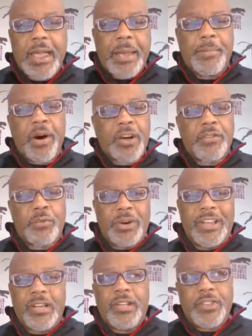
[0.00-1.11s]
And part of
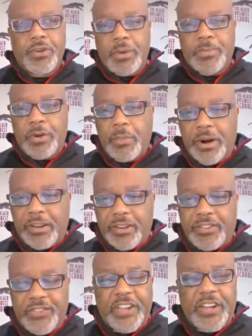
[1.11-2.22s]
what the crypto market
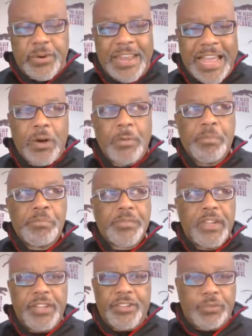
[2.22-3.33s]
is figuring out
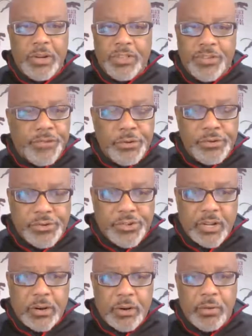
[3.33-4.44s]
is what the future is
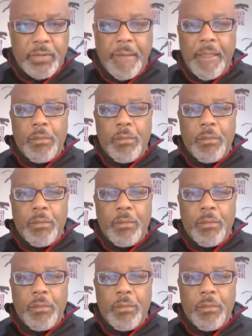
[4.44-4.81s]
going to hold.